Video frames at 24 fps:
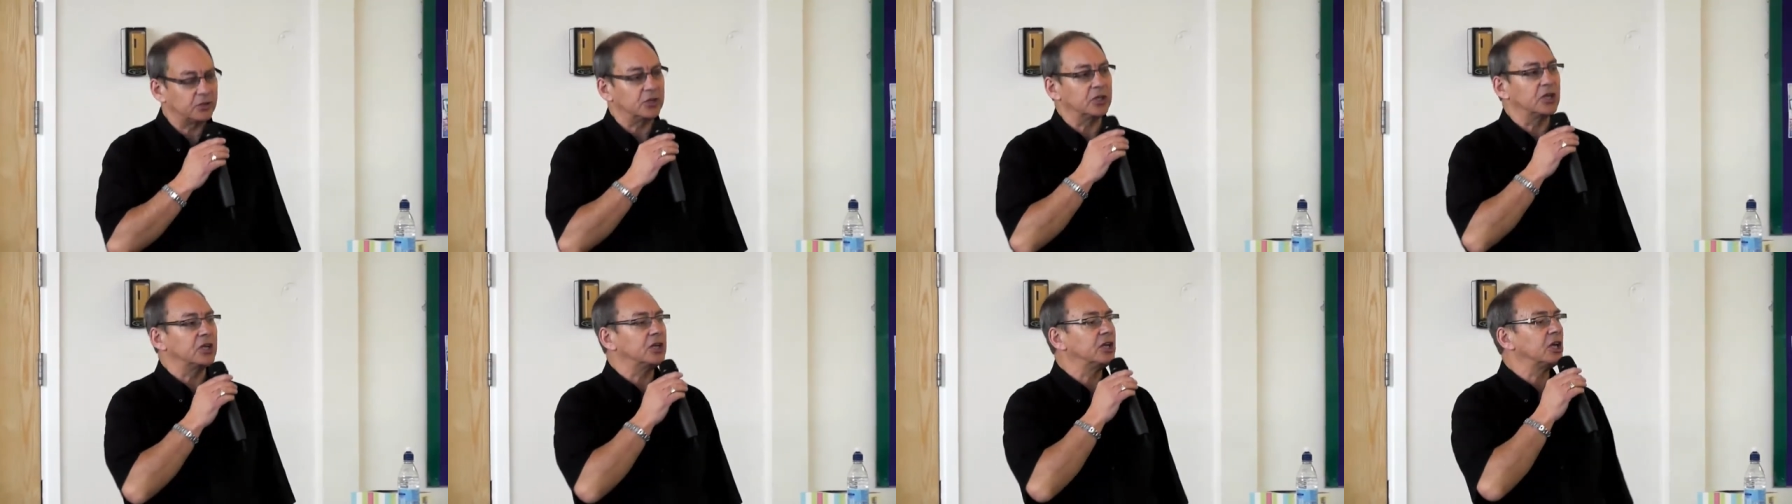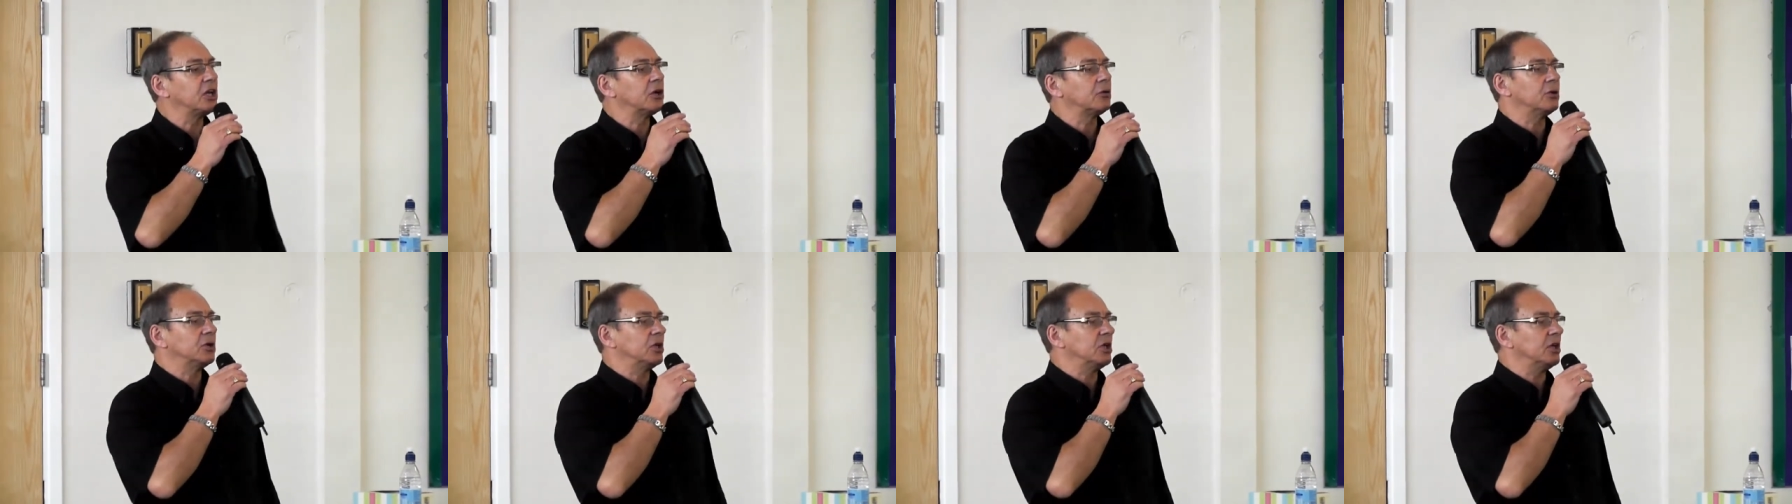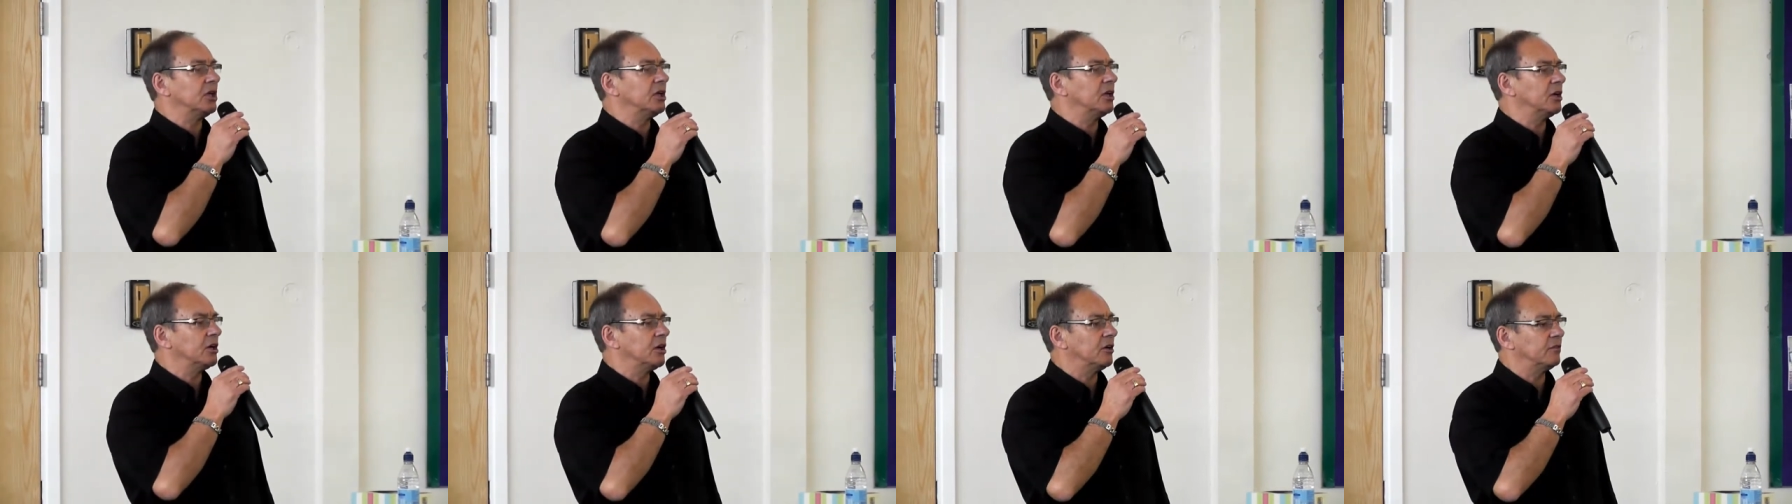the
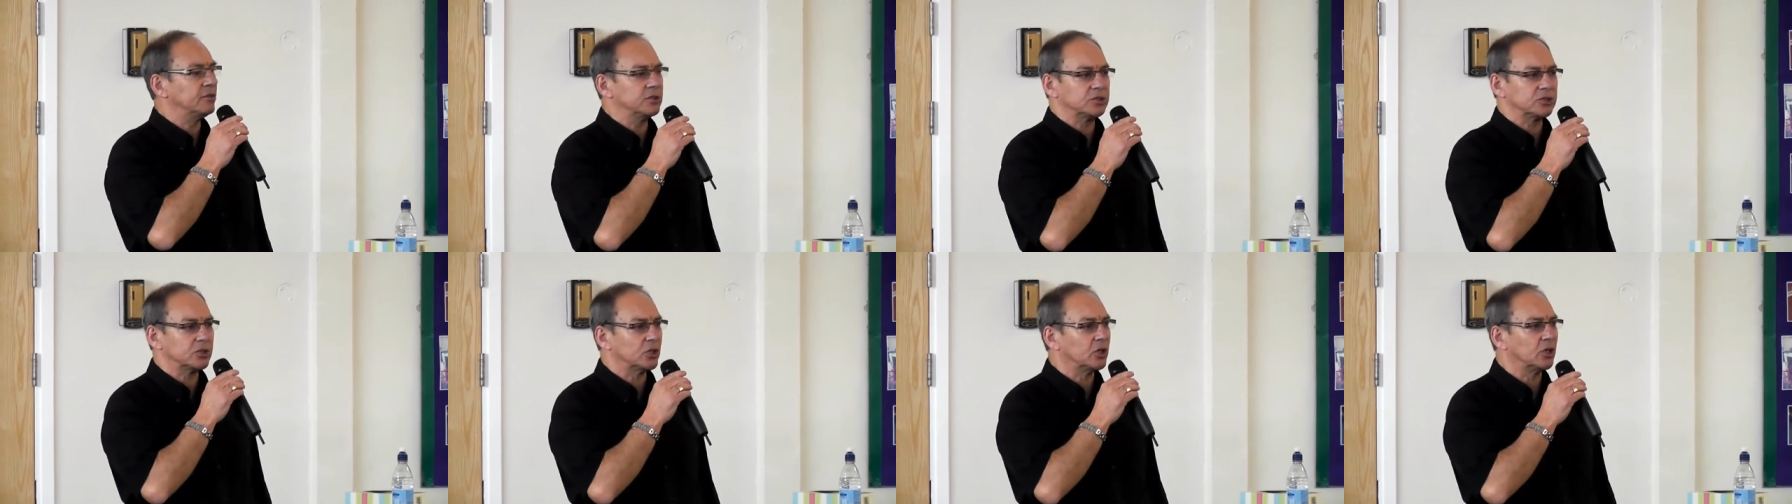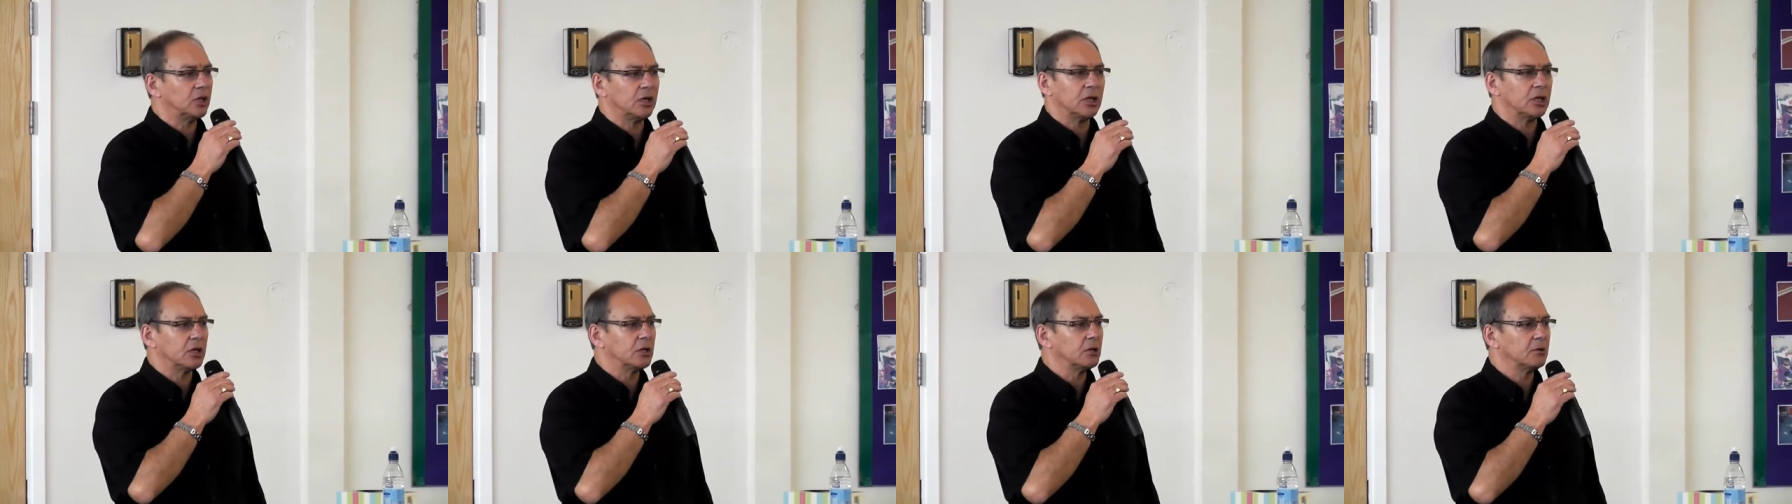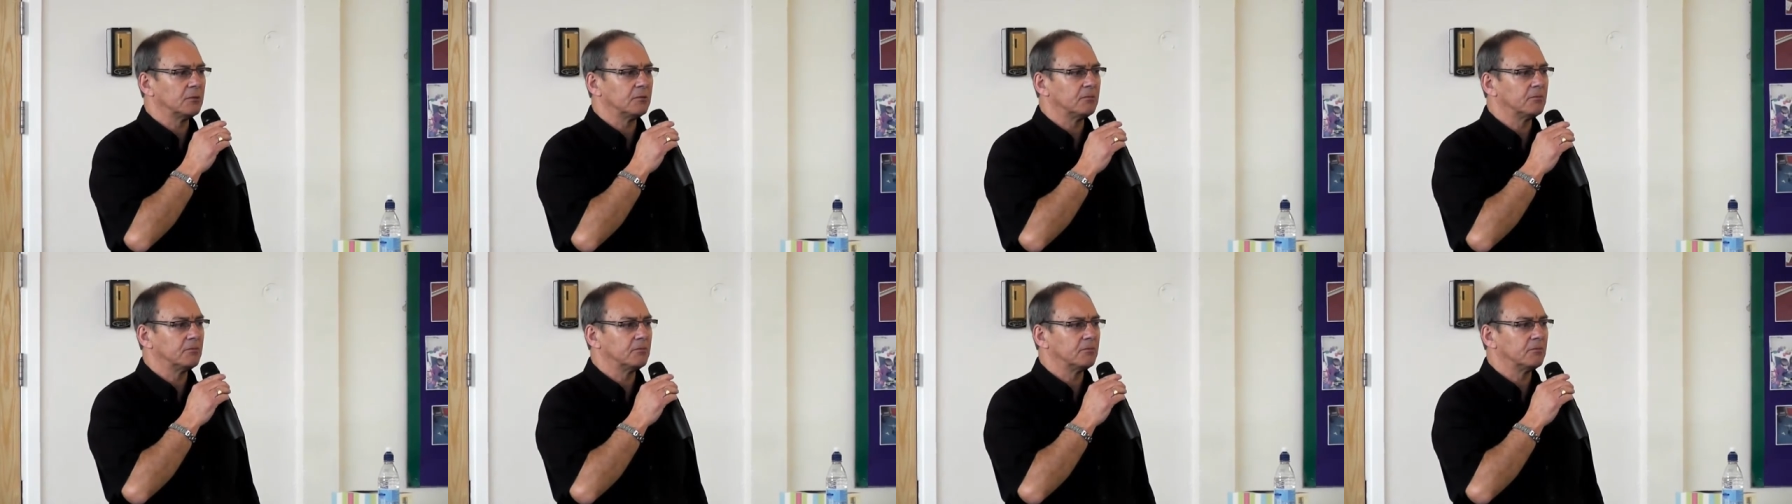iniquity of us all.